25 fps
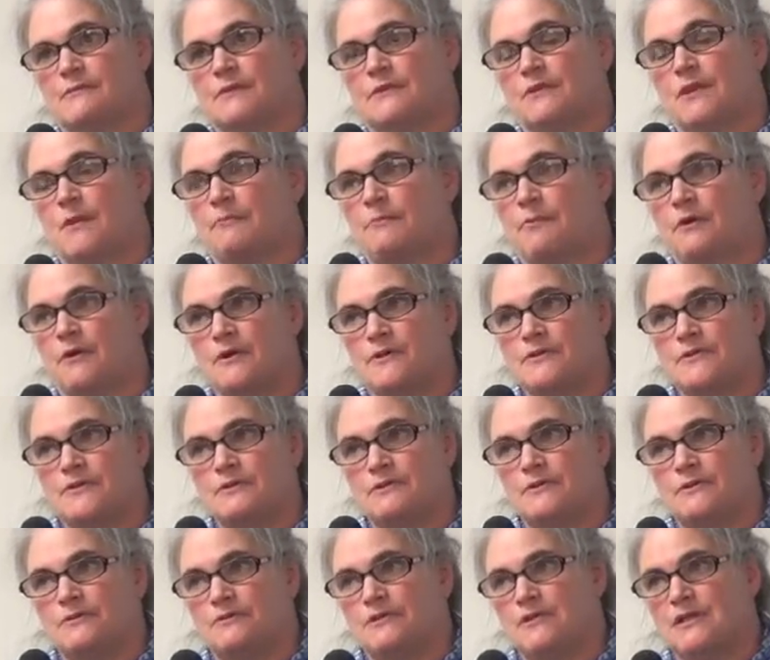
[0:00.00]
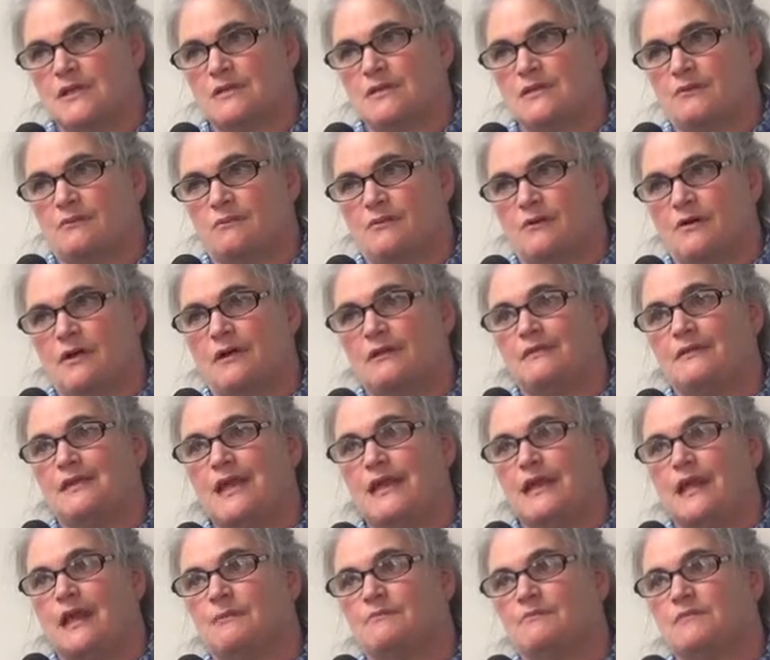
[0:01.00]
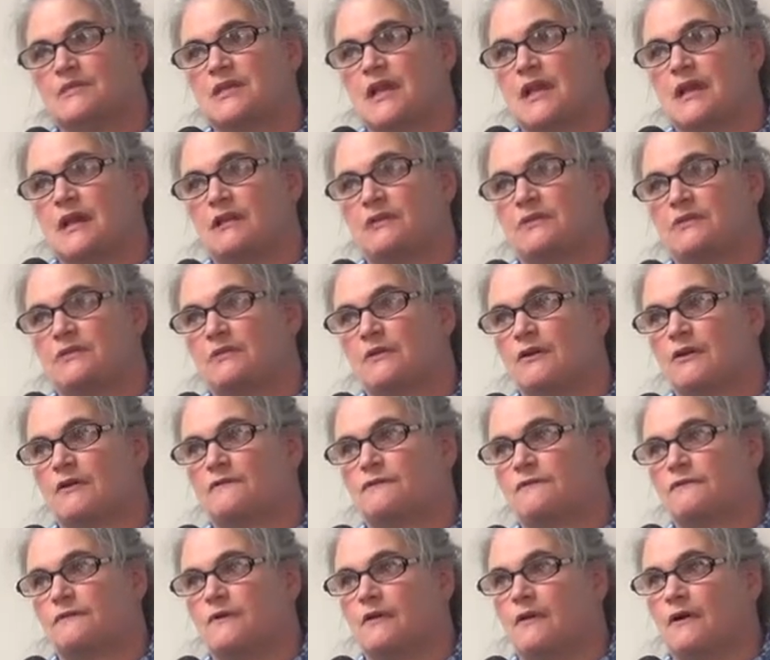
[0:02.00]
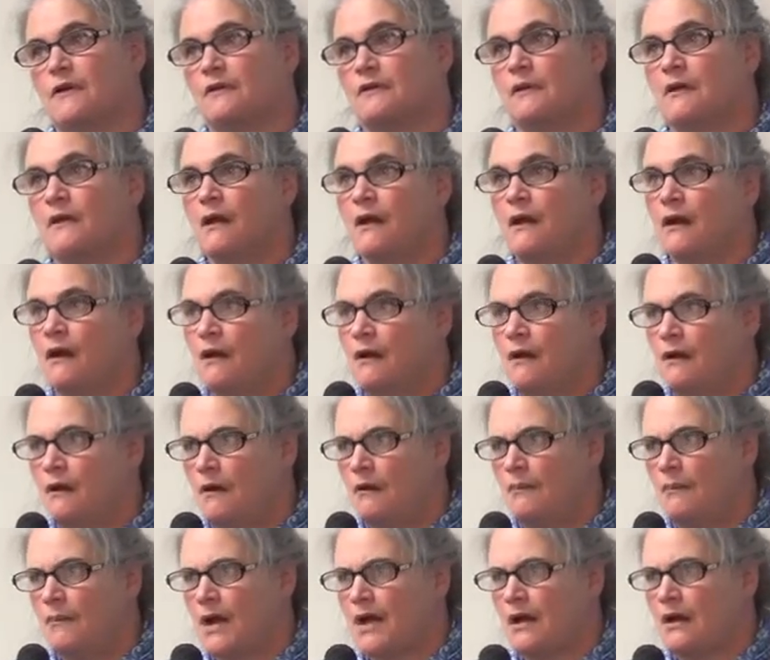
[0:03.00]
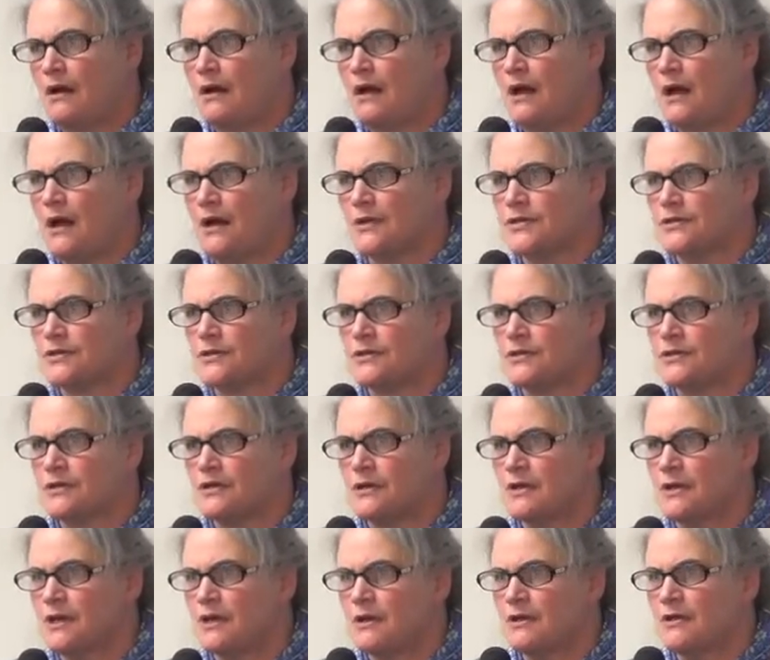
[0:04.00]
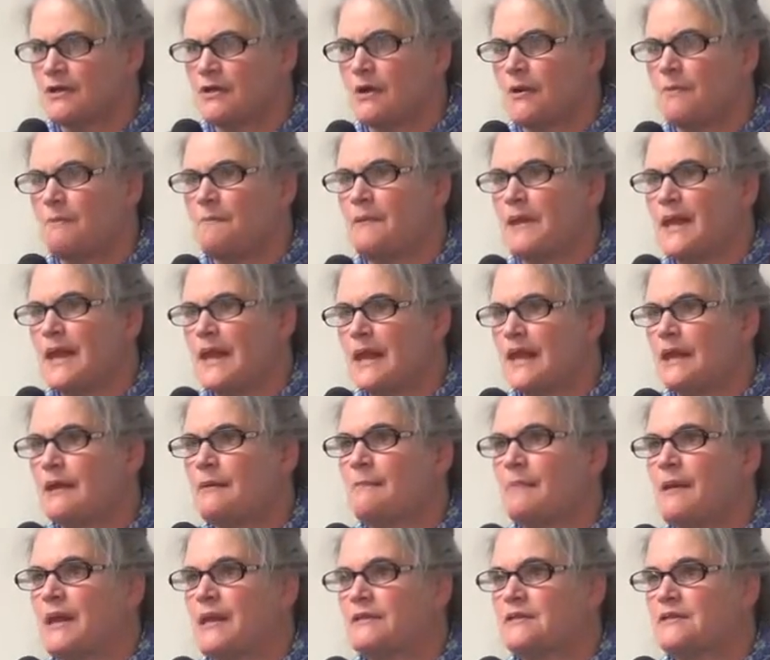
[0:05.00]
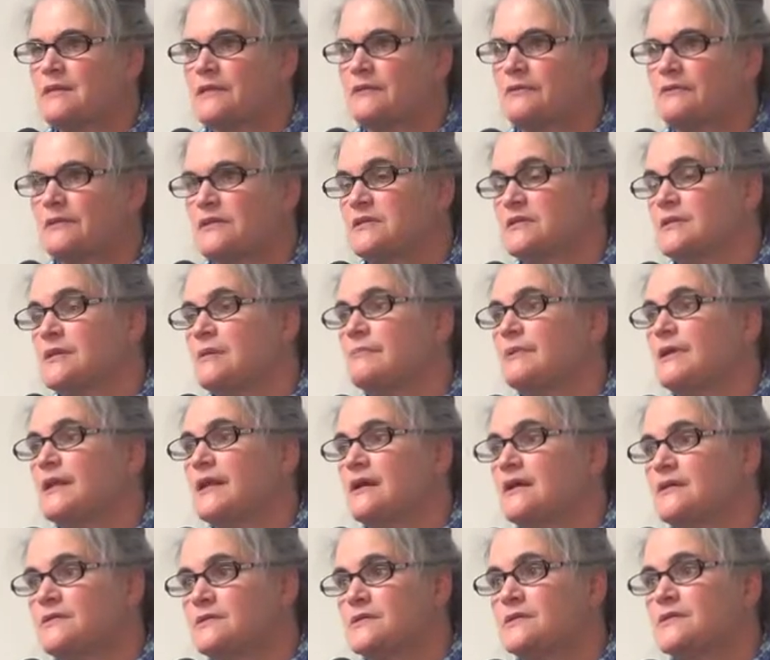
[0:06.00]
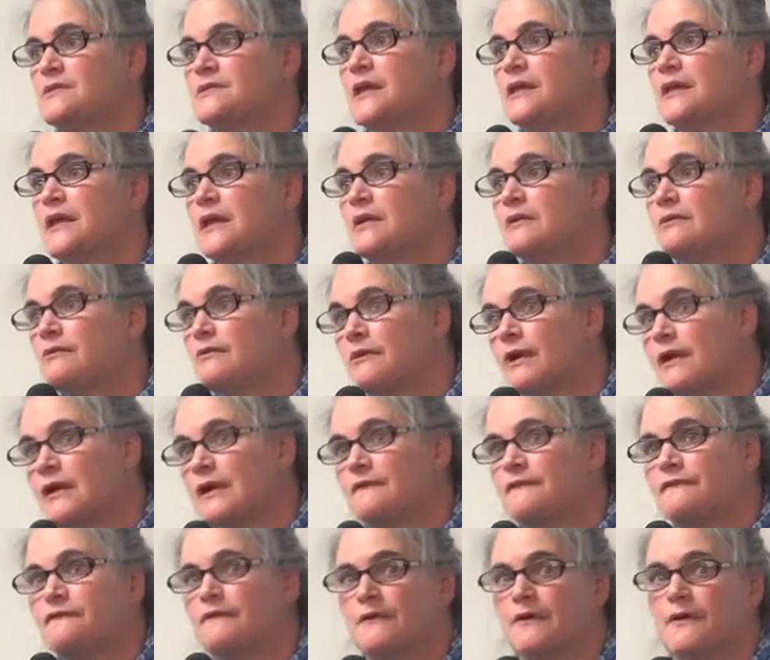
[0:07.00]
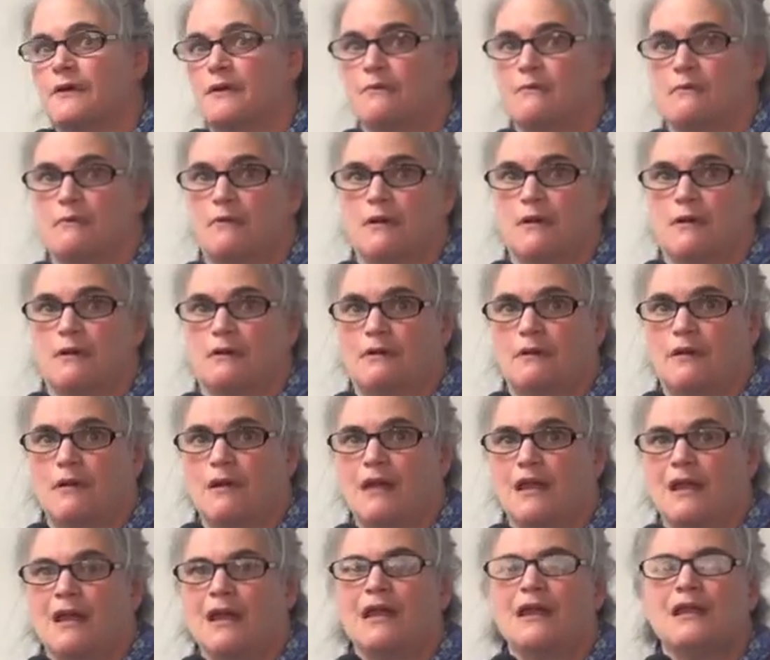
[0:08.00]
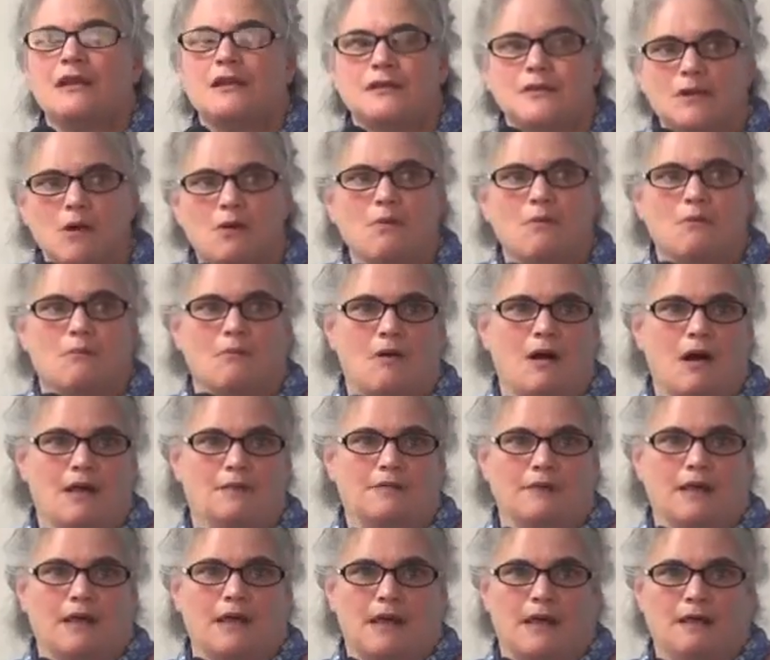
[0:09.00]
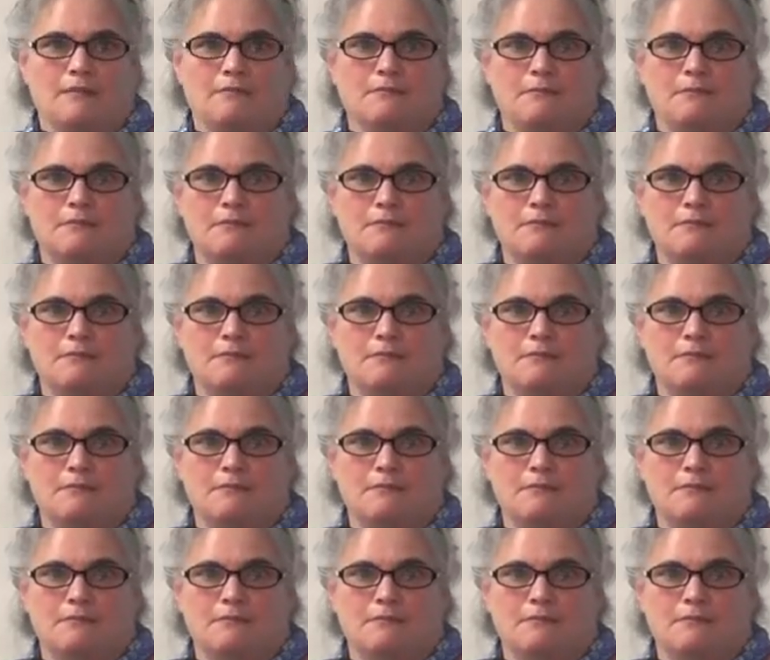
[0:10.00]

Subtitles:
The person who did the work, they come second, third, fourth. Oh my gosh, you're being basically, somebody else is taking credit for your work. You don't want that.